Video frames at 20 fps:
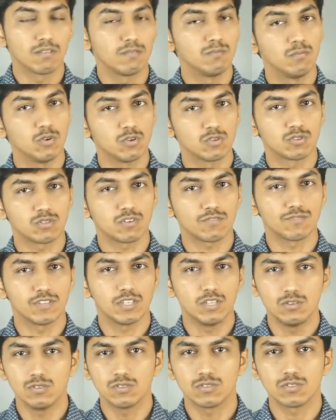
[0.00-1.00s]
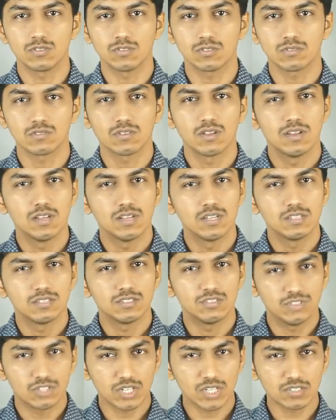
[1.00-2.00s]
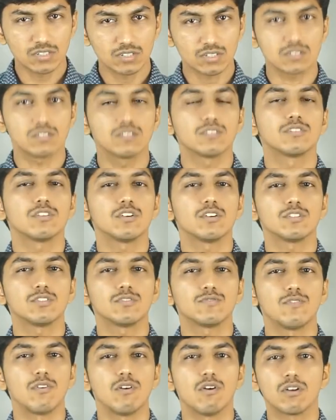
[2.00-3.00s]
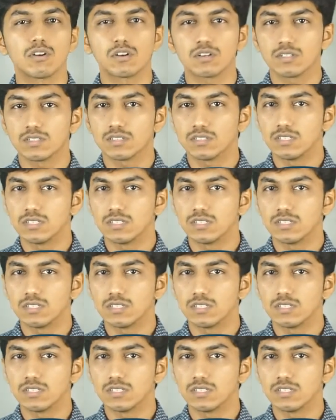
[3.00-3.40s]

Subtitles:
Most of the users just search for